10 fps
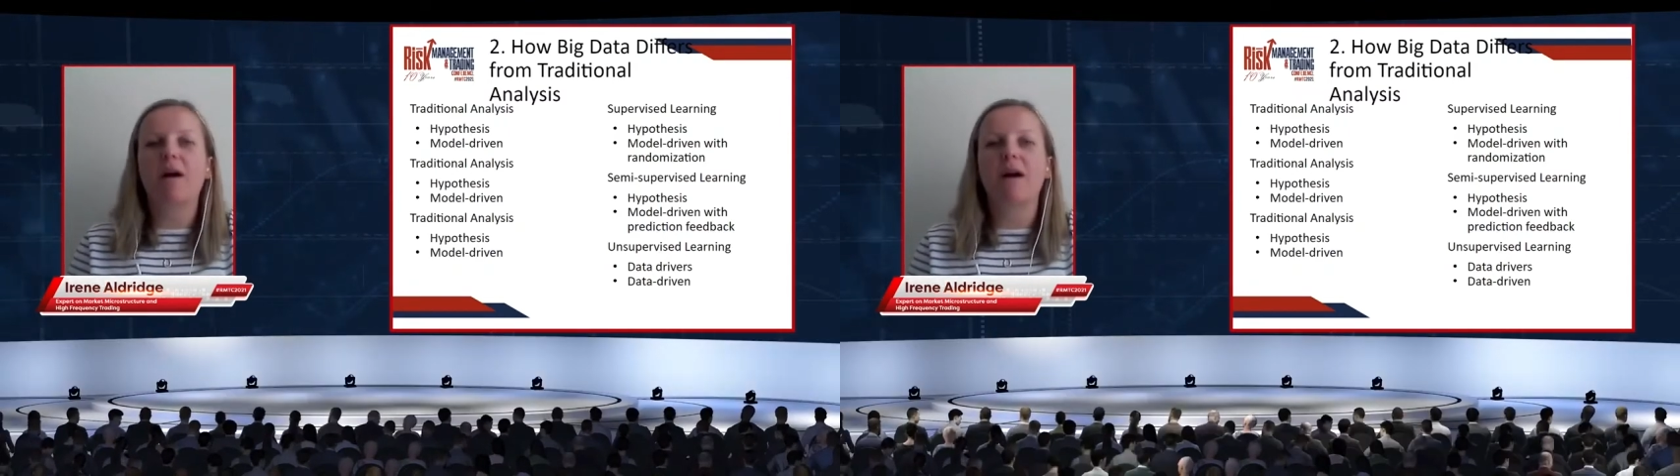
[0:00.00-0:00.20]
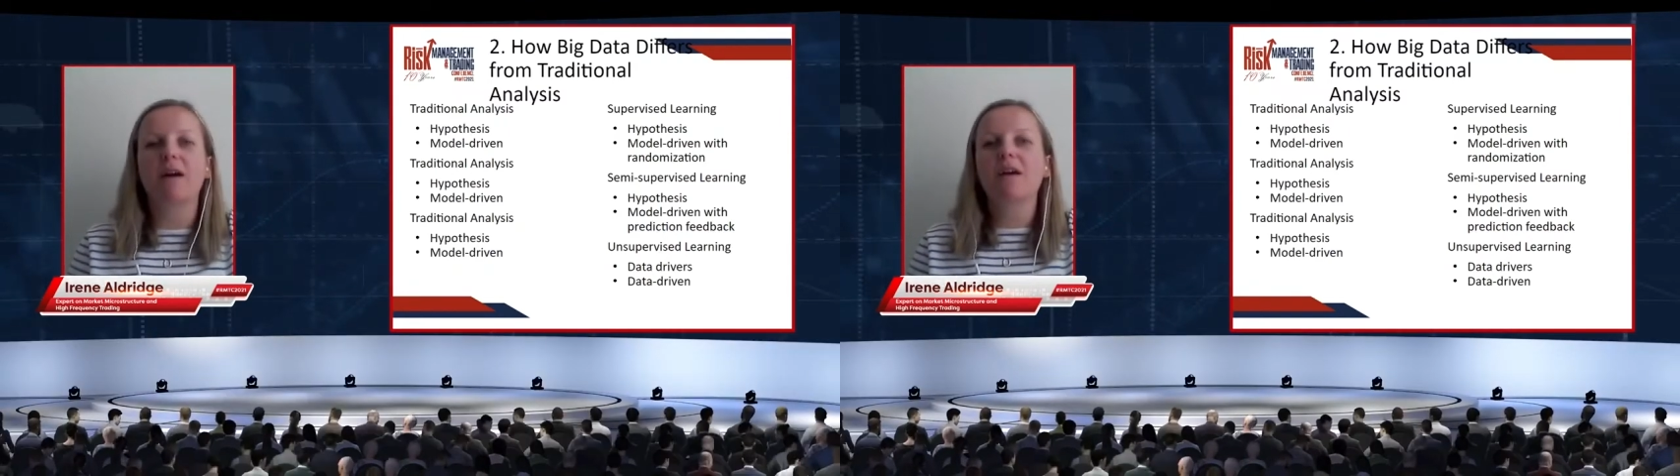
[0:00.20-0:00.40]

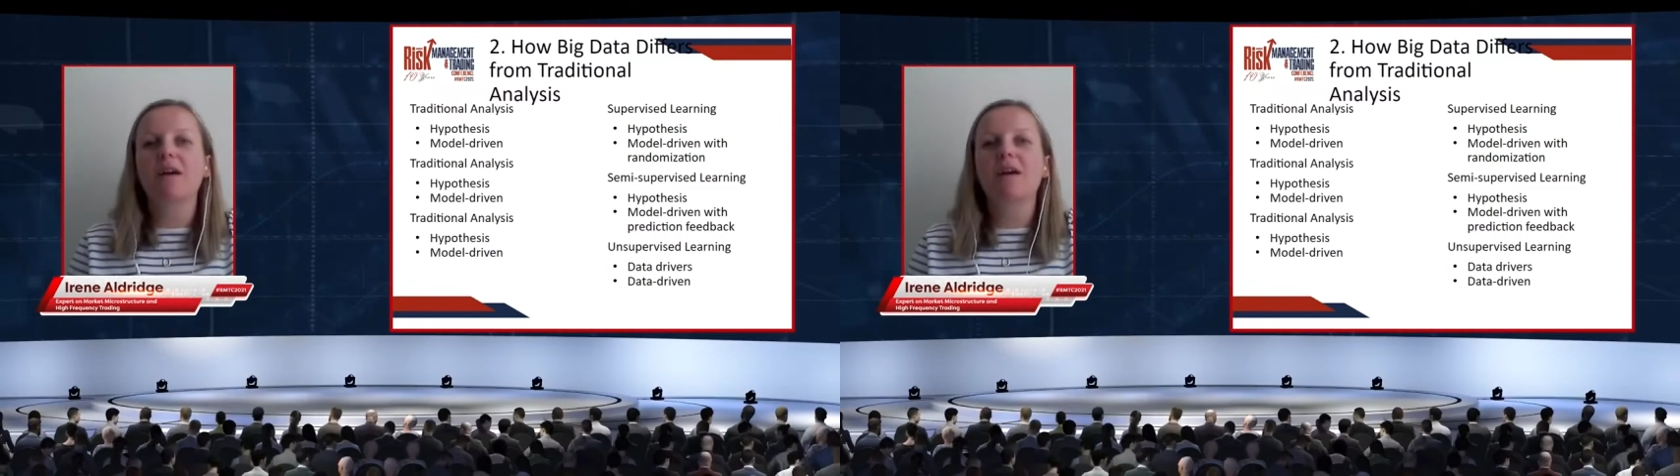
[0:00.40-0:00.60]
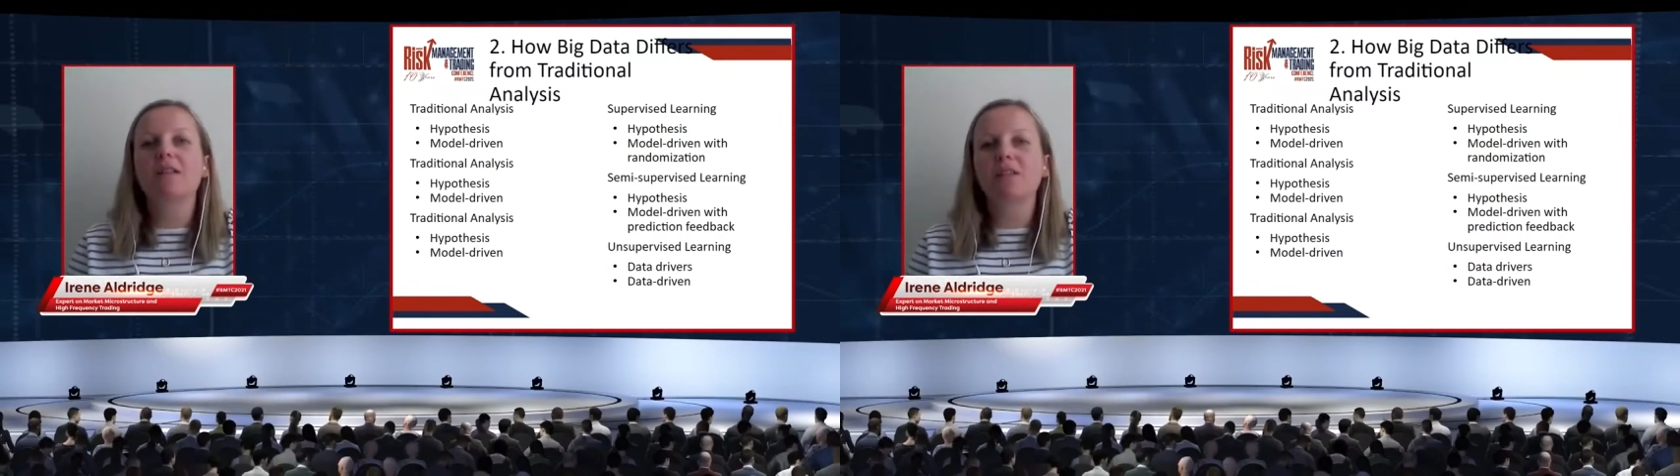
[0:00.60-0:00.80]
By
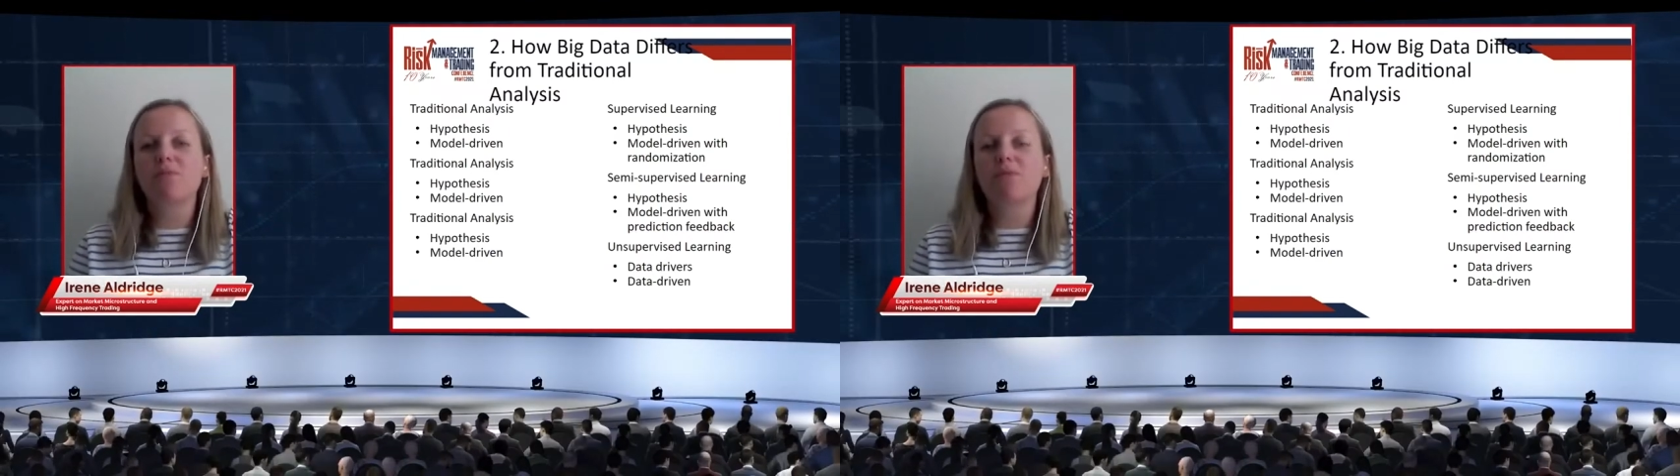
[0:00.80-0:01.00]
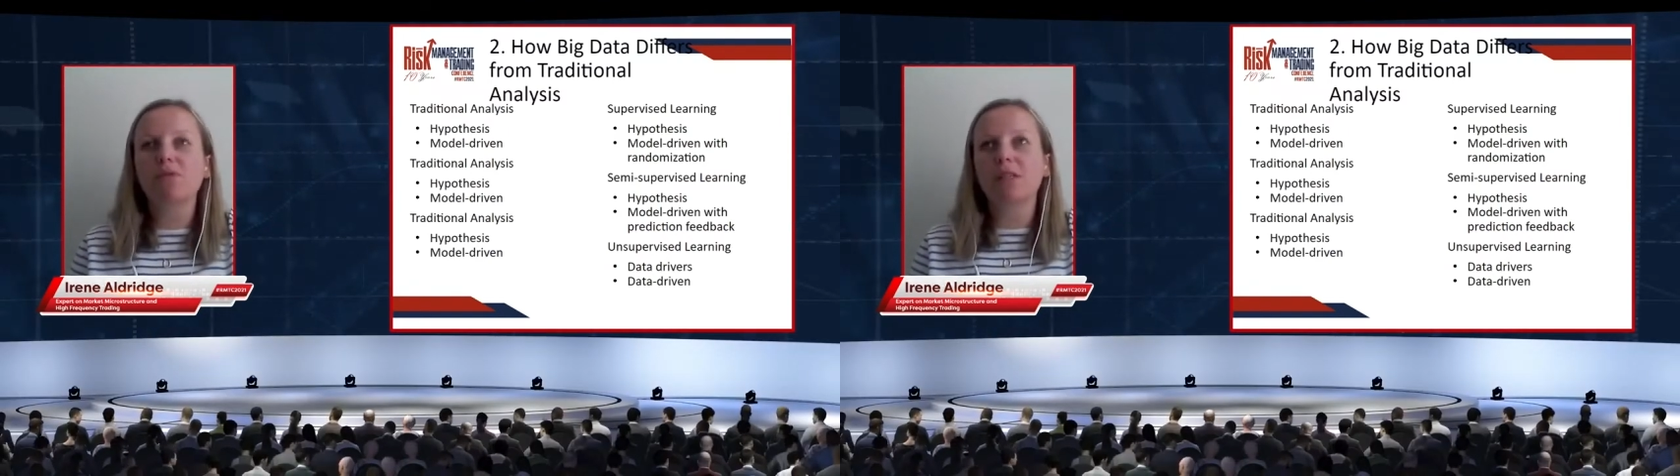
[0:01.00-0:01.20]
this
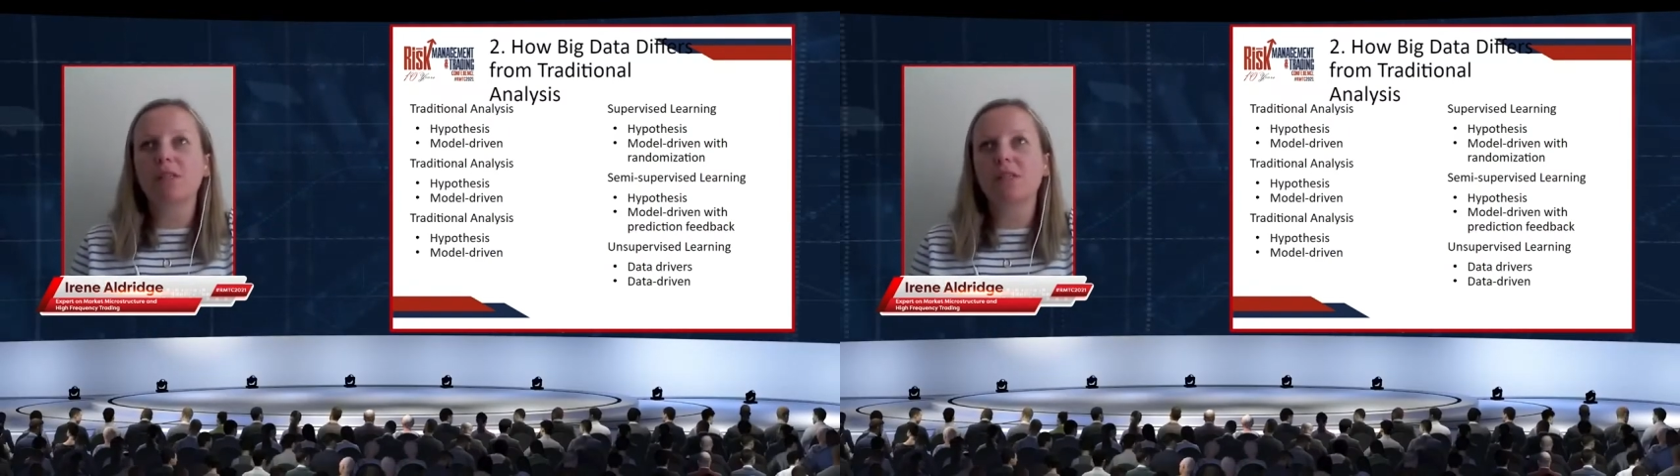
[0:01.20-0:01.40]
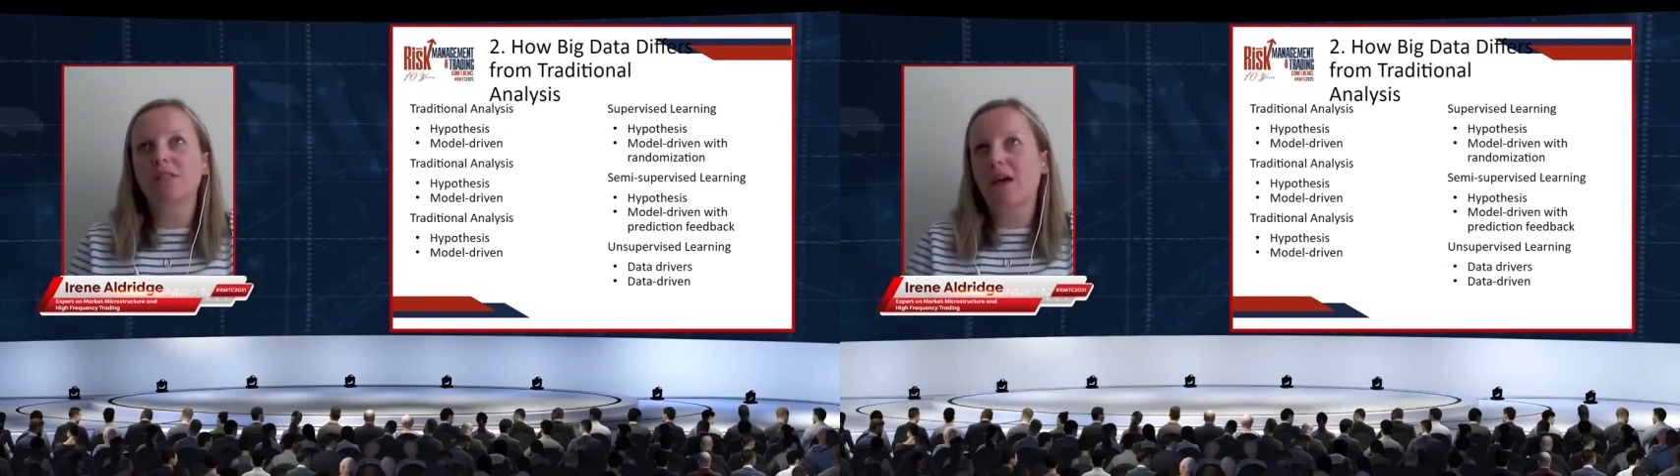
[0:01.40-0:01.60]

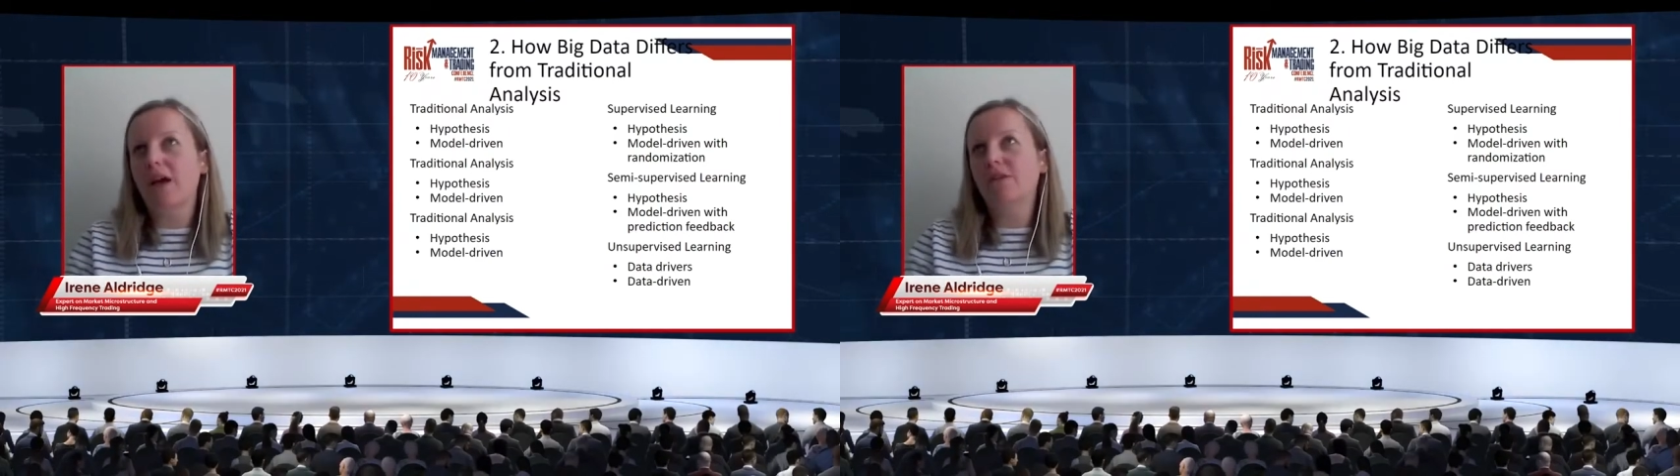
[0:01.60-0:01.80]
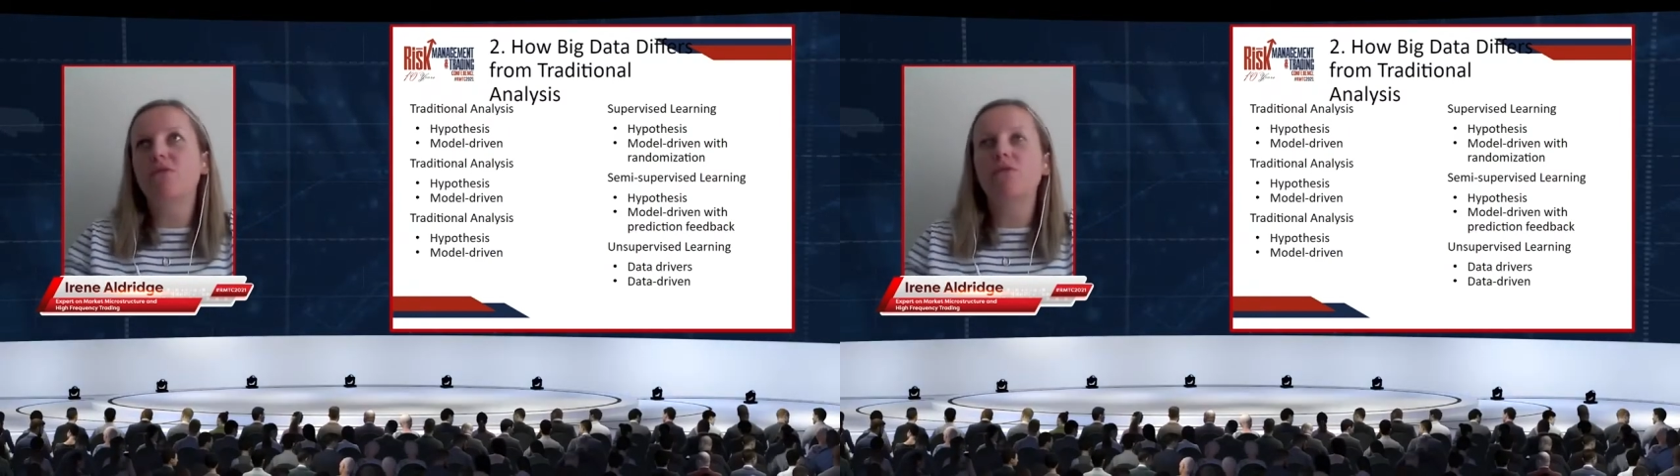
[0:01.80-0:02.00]
person's
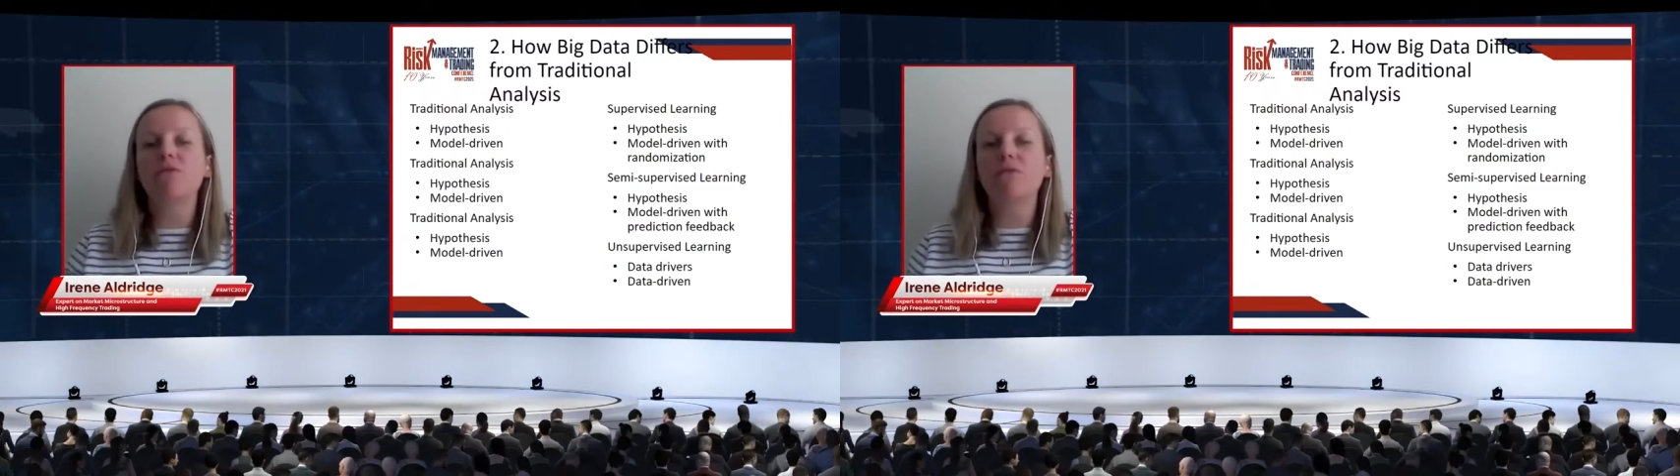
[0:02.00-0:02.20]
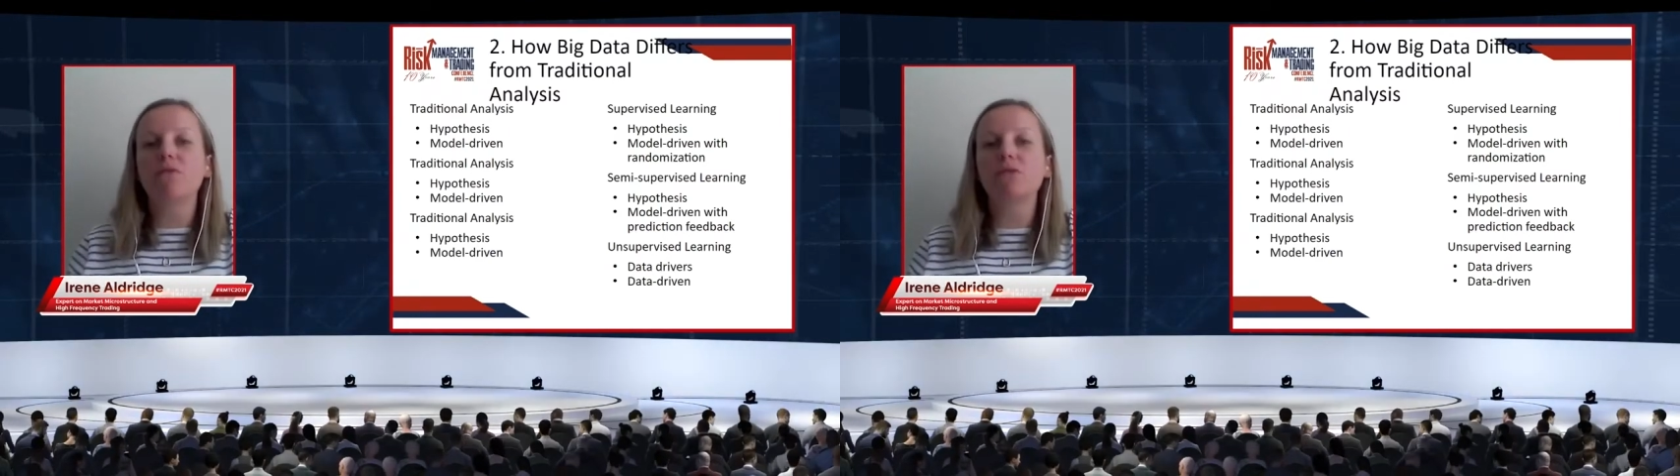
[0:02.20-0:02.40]
kind of
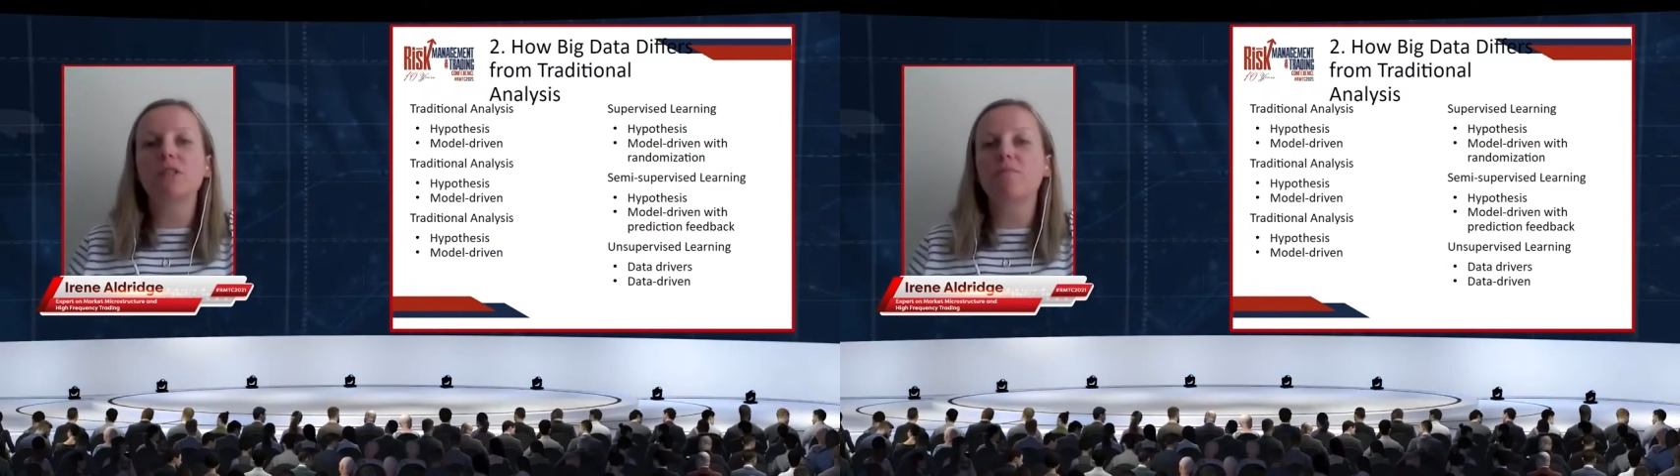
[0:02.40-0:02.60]
universe,